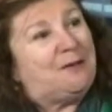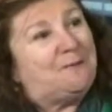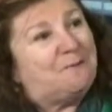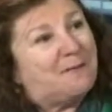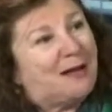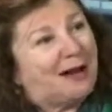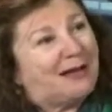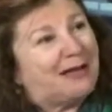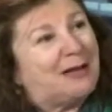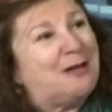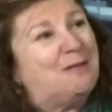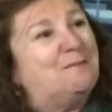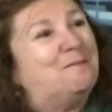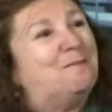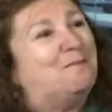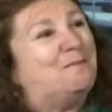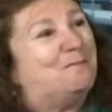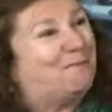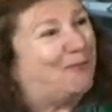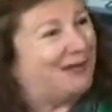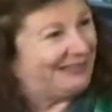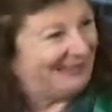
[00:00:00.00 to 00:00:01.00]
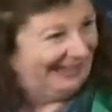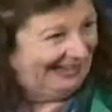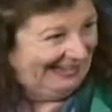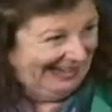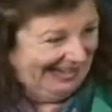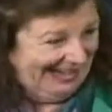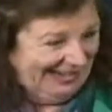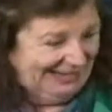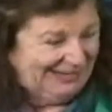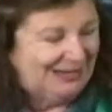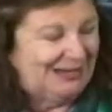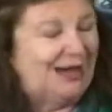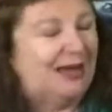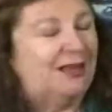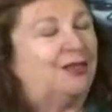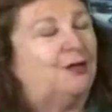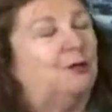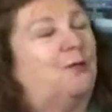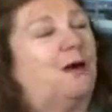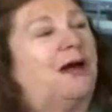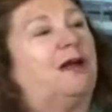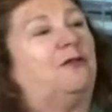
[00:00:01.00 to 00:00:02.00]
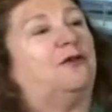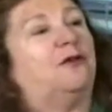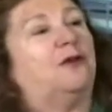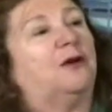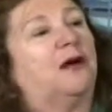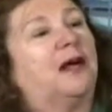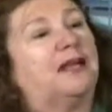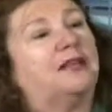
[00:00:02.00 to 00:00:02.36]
they money, can't get on the waiver. But they can't get on the waiver,